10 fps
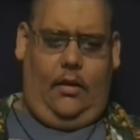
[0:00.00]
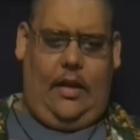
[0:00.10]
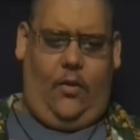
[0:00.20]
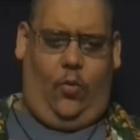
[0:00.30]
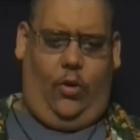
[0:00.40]

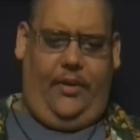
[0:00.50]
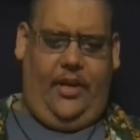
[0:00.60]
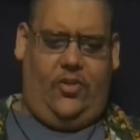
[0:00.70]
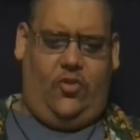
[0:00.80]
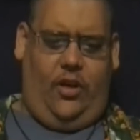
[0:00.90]
Yeah, we're
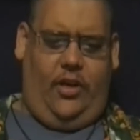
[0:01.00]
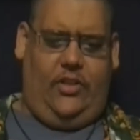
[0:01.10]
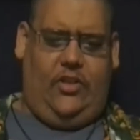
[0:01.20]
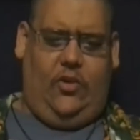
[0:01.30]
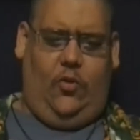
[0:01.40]
being
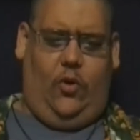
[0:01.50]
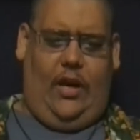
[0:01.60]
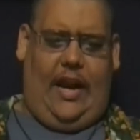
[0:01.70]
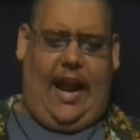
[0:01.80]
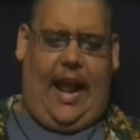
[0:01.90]
treated to
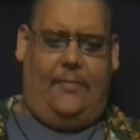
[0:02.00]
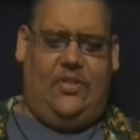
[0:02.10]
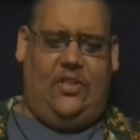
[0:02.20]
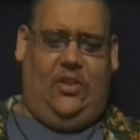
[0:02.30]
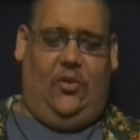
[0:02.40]
an
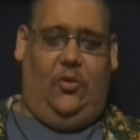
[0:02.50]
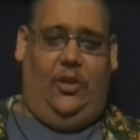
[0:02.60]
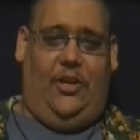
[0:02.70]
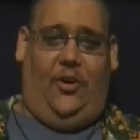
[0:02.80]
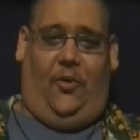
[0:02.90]

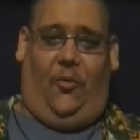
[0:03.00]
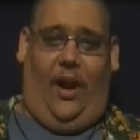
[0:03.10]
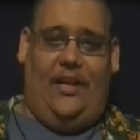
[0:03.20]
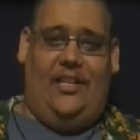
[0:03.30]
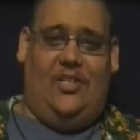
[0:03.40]
absolutely
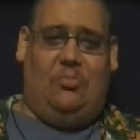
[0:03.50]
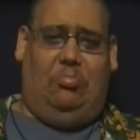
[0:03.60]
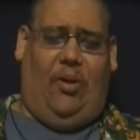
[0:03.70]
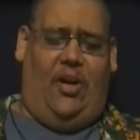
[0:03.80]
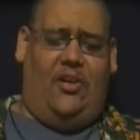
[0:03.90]
horrendous
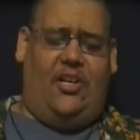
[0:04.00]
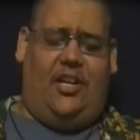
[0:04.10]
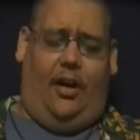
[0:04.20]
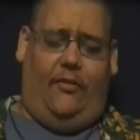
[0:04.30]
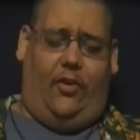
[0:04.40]
punk
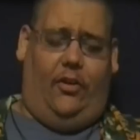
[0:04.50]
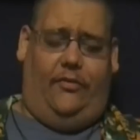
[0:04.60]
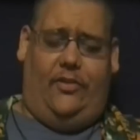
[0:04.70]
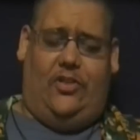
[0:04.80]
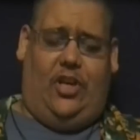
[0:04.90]
cover of
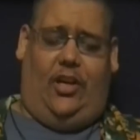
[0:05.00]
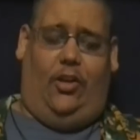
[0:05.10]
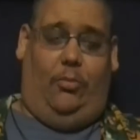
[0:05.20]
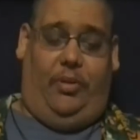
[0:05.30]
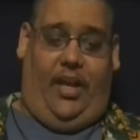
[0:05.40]

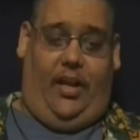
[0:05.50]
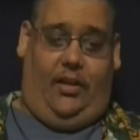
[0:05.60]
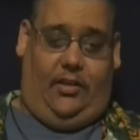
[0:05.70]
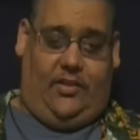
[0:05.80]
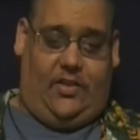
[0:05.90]
Jingle
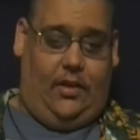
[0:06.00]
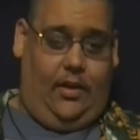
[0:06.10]
Bells.